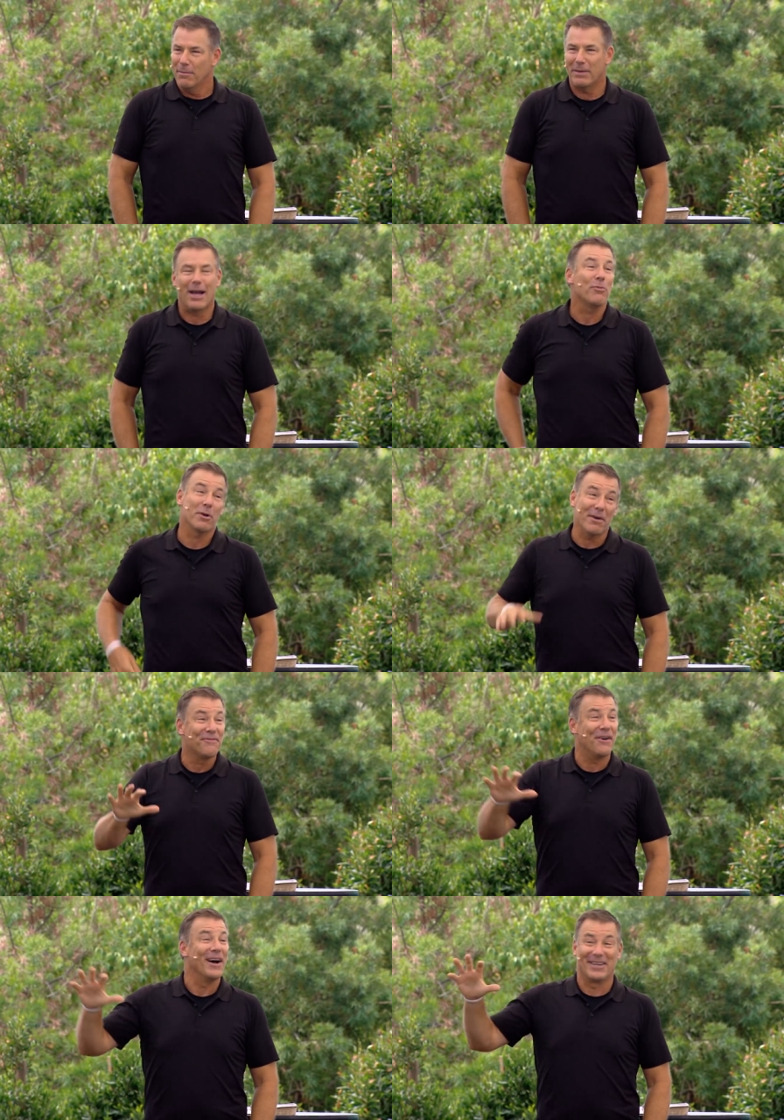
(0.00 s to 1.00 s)
But that would have been
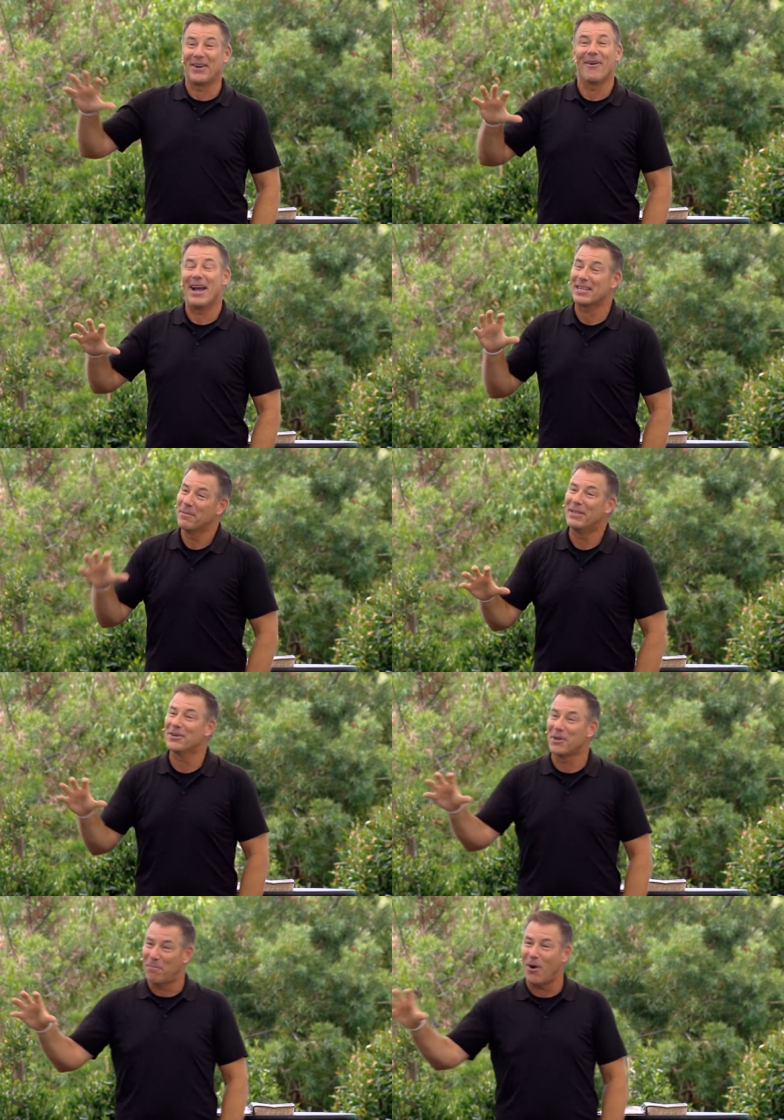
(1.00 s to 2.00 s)
fun, correct? I mean,
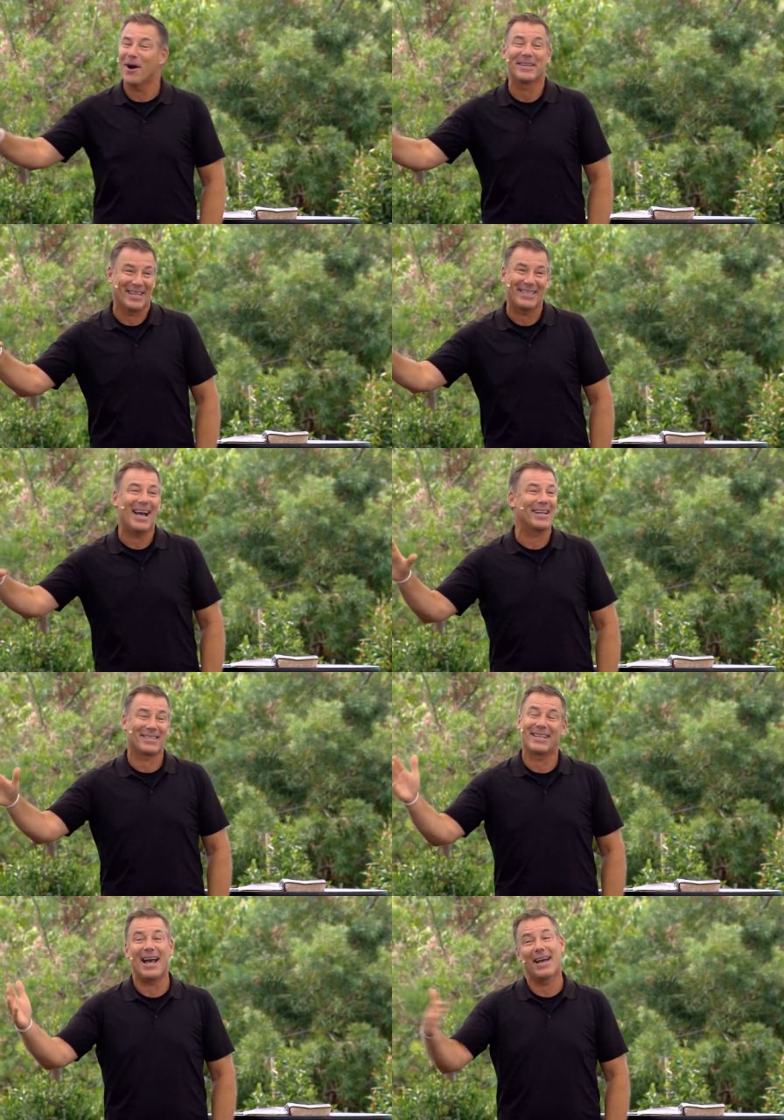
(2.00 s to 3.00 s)
there's a part that
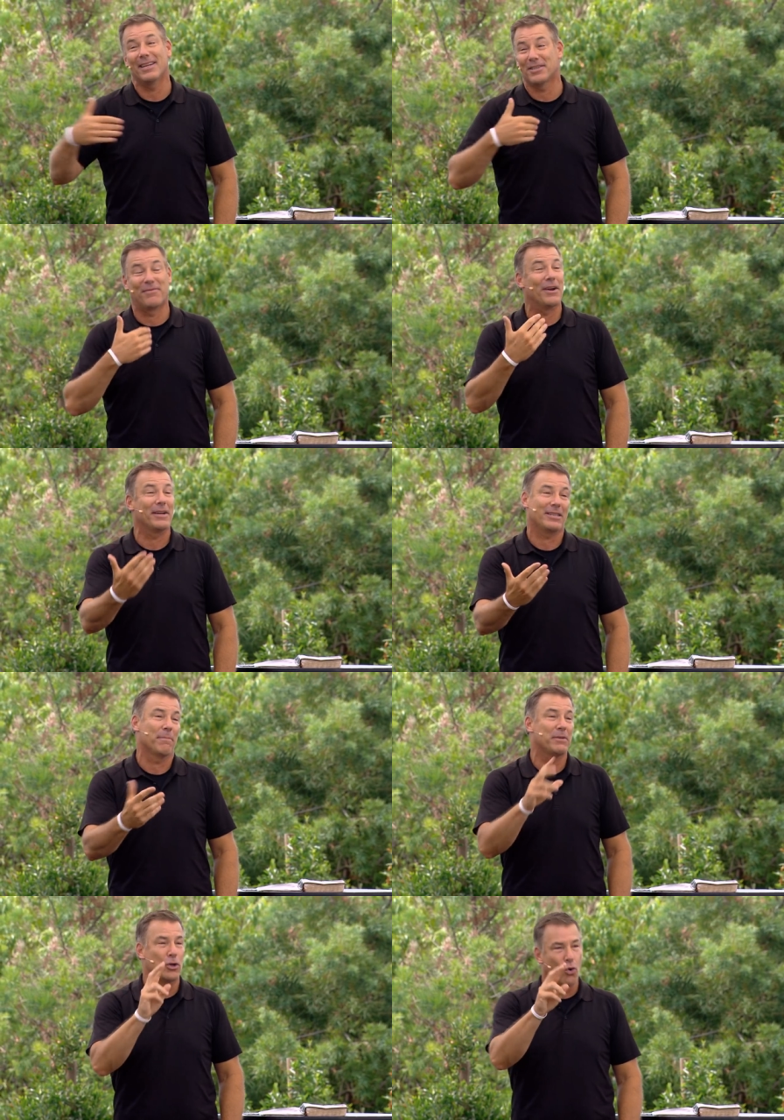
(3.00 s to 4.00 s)
that's, that is very
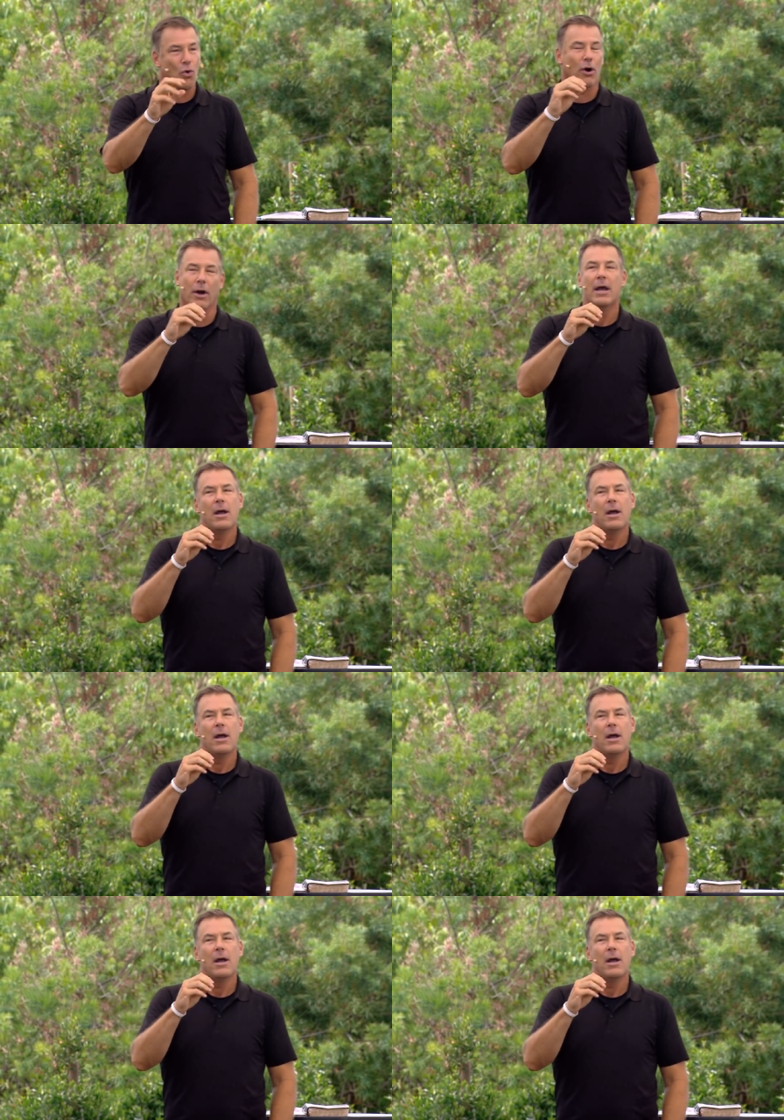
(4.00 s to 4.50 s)
tempting. Or